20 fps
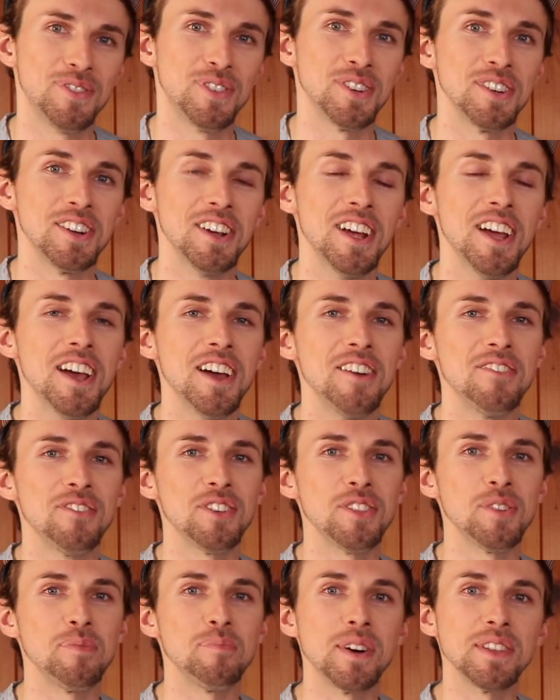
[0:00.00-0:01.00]
for,
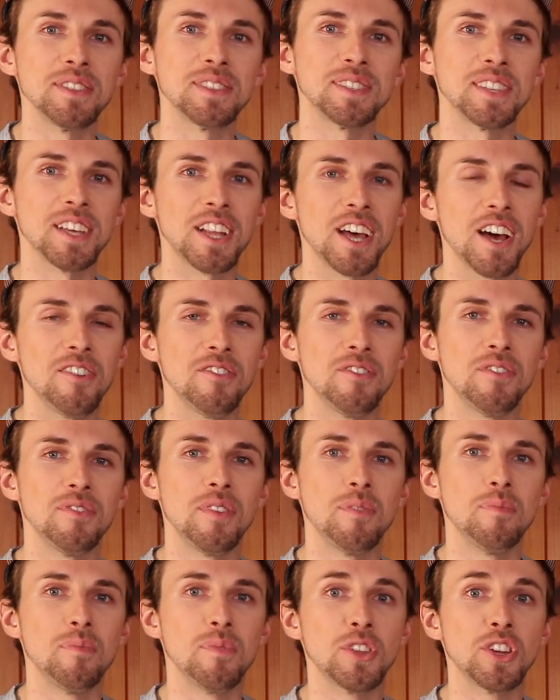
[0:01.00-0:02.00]
for the months that have
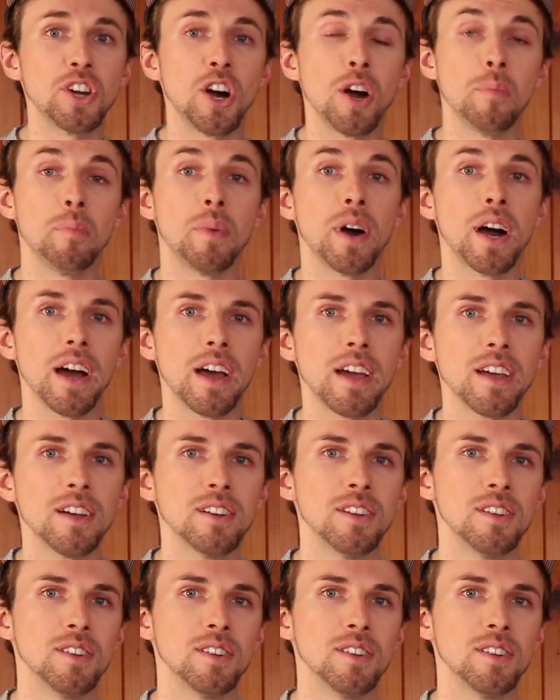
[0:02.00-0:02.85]
gone by.